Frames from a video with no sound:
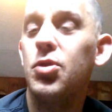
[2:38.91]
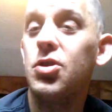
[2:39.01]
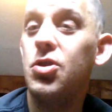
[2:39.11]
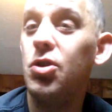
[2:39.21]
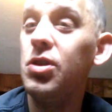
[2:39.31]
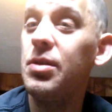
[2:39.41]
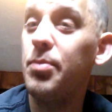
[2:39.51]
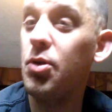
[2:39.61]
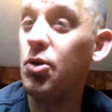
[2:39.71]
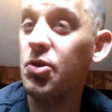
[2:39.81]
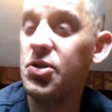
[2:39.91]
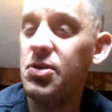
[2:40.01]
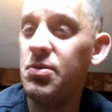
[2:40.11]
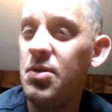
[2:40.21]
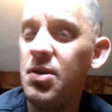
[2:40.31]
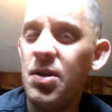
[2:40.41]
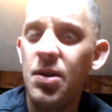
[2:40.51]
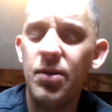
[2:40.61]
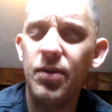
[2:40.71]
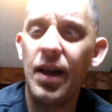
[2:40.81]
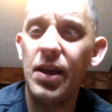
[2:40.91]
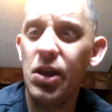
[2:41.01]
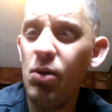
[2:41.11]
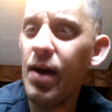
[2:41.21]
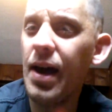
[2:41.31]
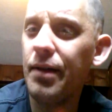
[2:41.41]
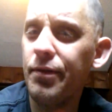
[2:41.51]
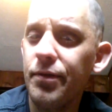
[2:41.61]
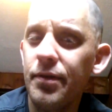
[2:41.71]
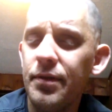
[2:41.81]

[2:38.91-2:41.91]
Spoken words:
current perks that you have